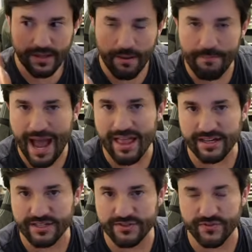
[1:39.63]

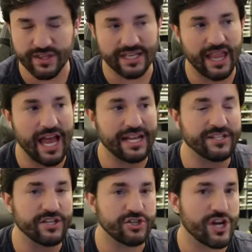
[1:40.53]
Paladins for the Alliance
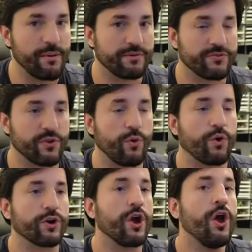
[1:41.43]
and Shaman for the
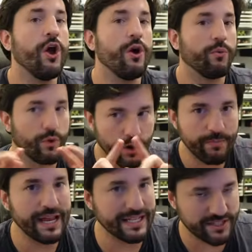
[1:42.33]
Horde were
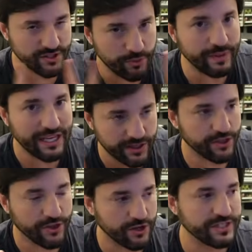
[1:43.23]
meant to be the
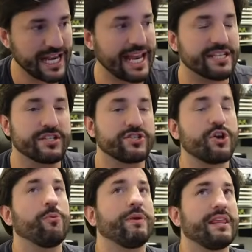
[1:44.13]
third tanks.
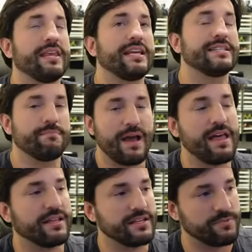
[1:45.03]
So many things in
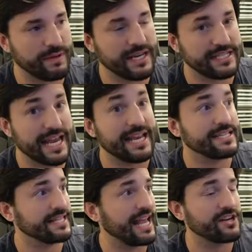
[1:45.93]
Paladins being tanks,
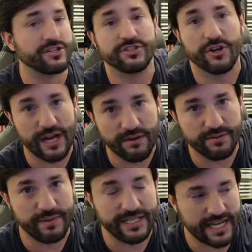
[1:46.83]
and they actually turn out to
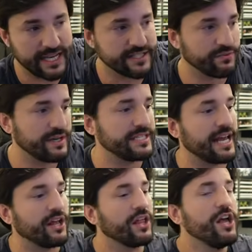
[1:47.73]
be tanks in
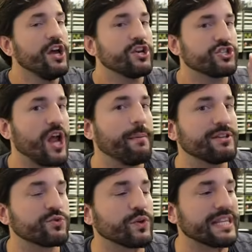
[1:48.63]
retail.
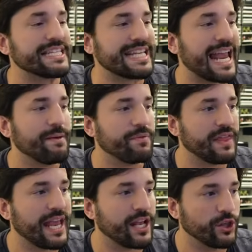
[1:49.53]
Shamans were in the same
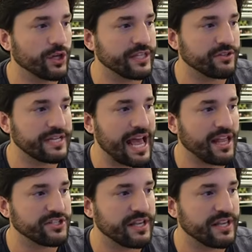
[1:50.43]
thing. Look at their talents.